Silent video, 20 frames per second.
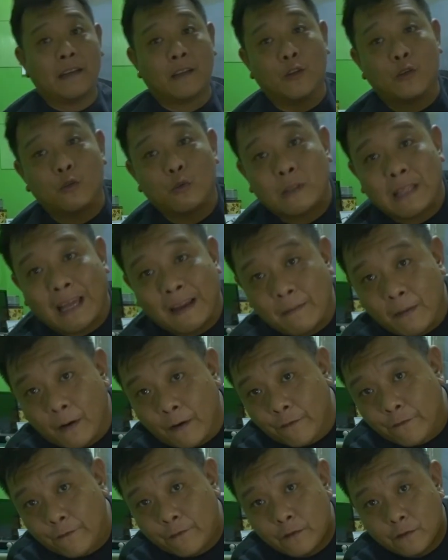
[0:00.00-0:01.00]
two type
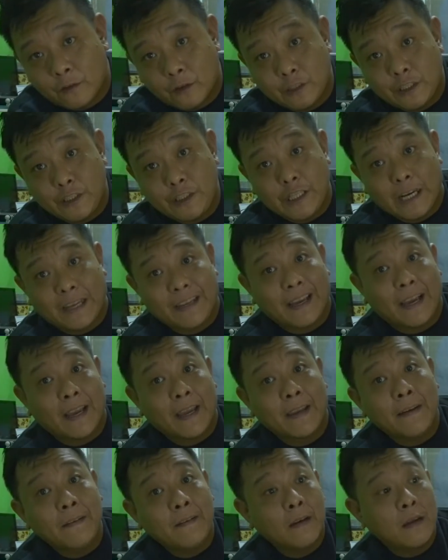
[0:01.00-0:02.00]
of roti
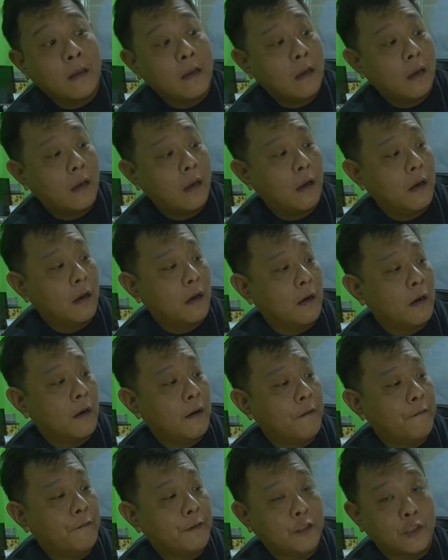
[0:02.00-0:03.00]
canai,
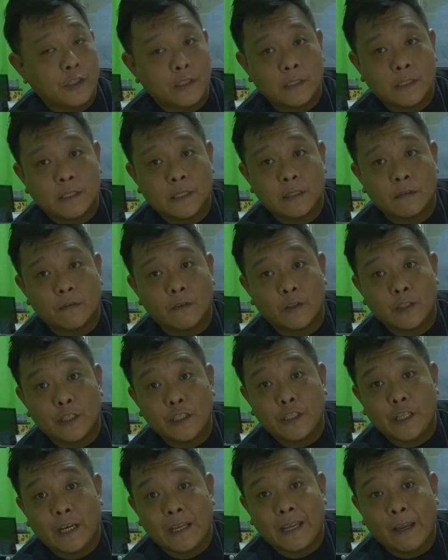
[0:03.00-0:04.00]
uh, which is
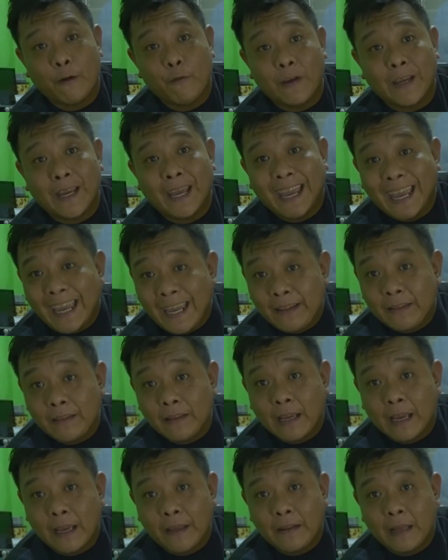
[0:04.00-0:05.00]
roti canai with egg
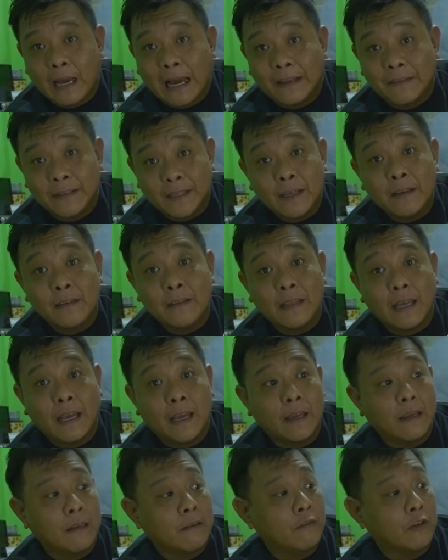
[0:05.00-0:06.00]
and onion
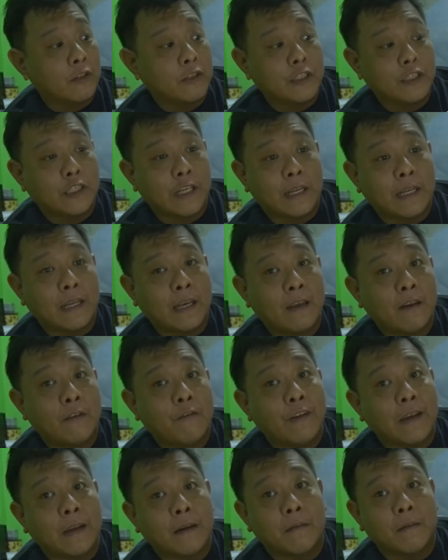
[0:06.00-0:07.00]
and roti canai
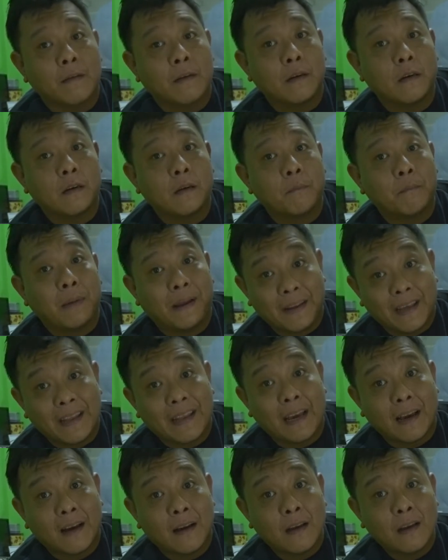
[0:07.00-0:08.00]
with
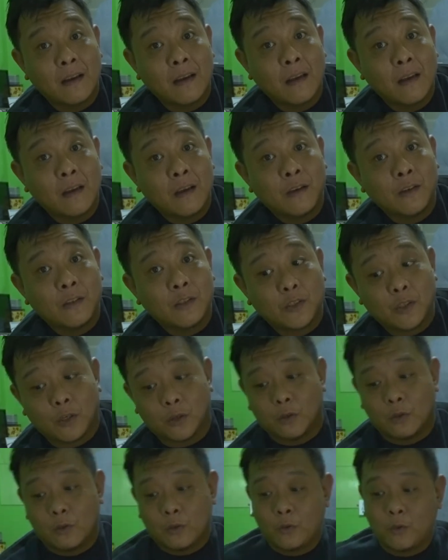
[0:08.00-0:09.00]
banana.
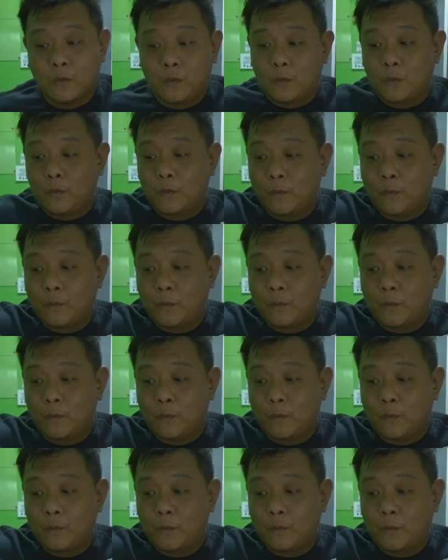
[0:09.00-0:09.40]
So